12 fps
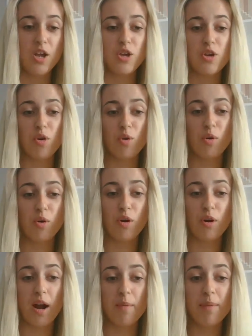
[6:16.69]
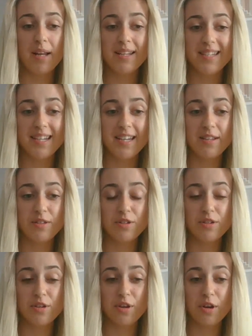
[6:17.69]
your ability
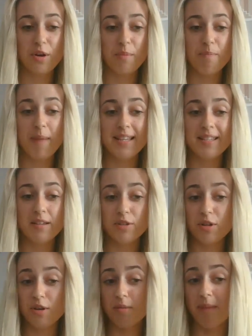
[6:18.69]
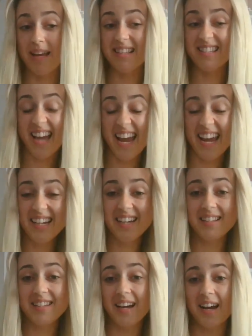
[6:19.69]
to maintain it